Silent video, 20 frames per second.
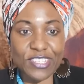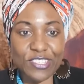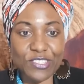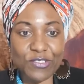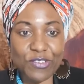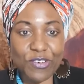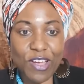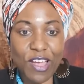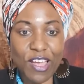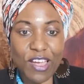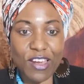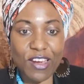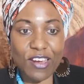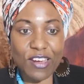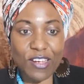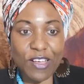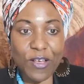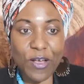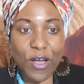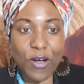So
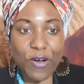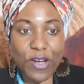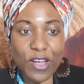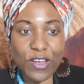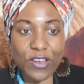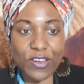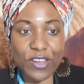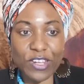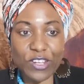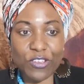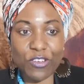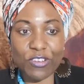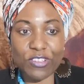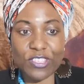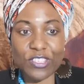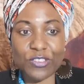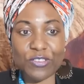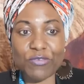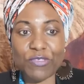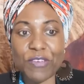our credit
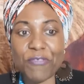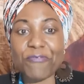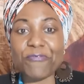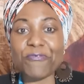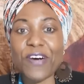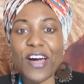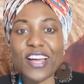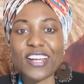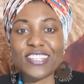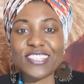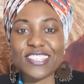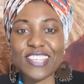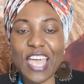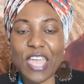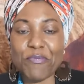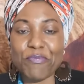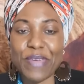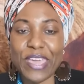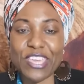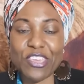goes to the Facts,
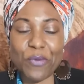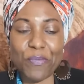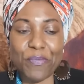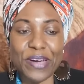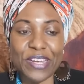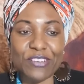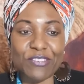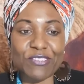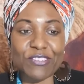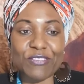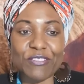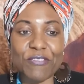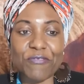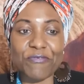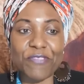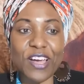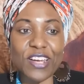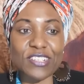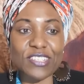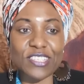I beg your pardon, to the
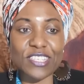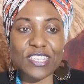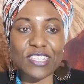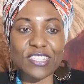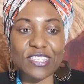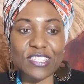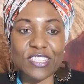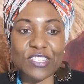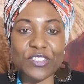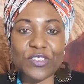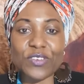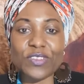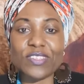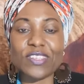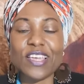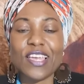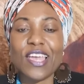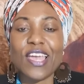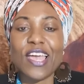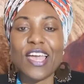Facts
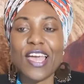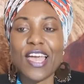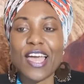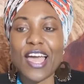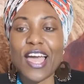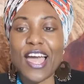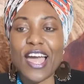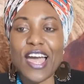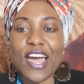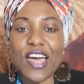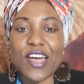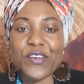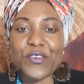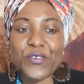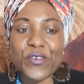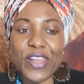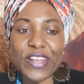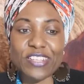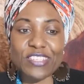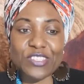Institute,
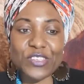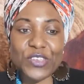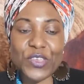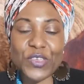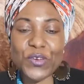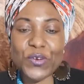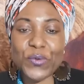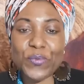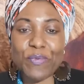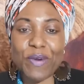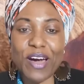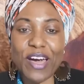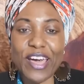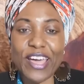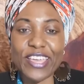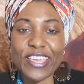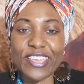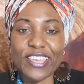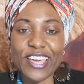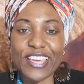read to you
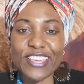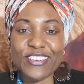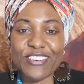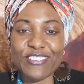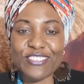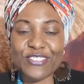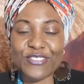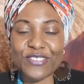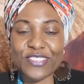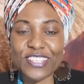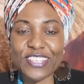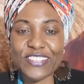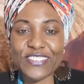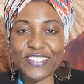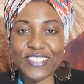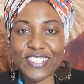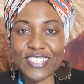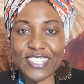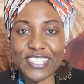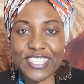by yours truly,
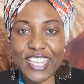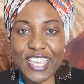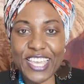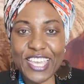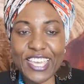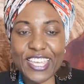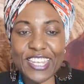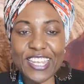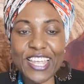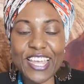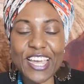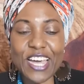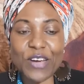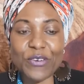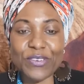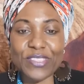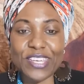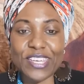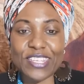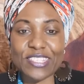Christine,
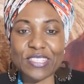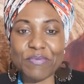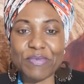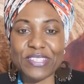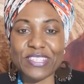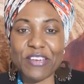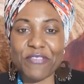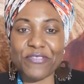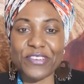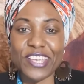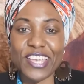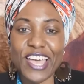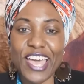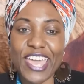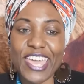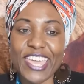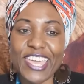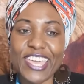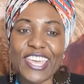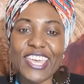with Exhibit
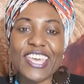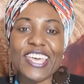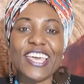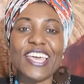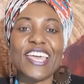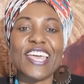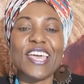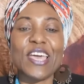Africa Inc.